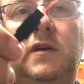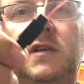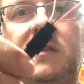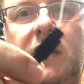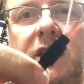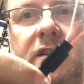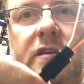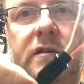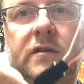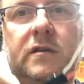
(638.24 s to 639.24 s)
is cut
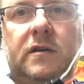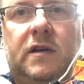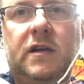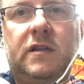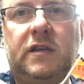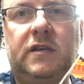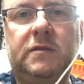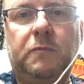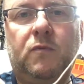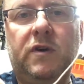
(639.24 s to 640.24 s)
these
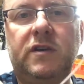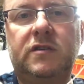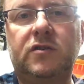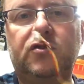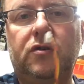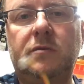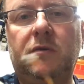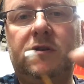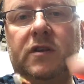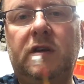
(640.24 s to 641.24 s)
wires and join them
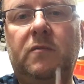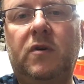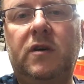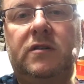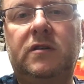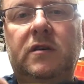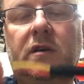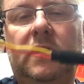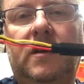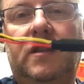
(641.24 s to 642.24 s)
onto them wires,
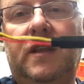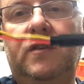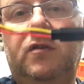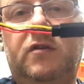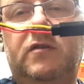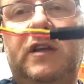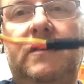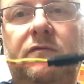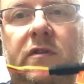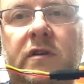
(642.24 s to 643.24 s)
and then you've got
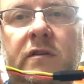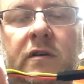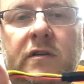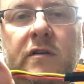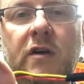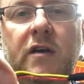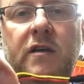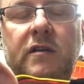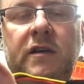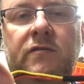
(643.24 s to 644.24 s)

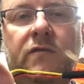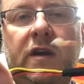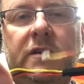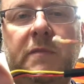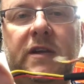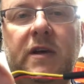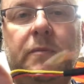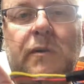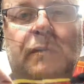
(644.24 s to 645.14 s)
a lead ready made up.